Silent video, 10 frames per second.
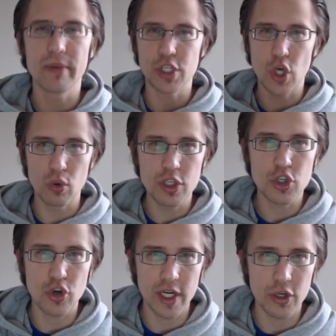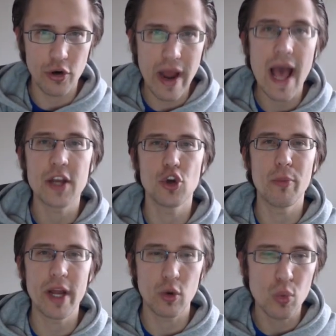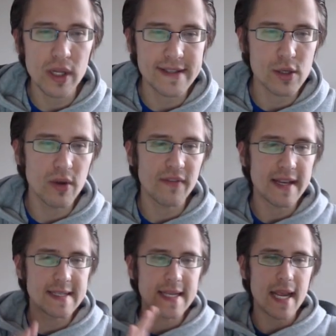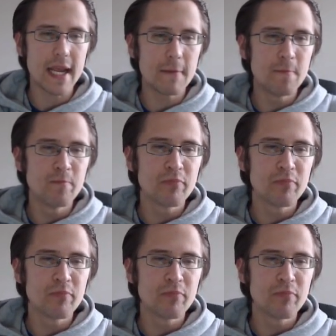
don't trigger your ad no matter what. So if I say,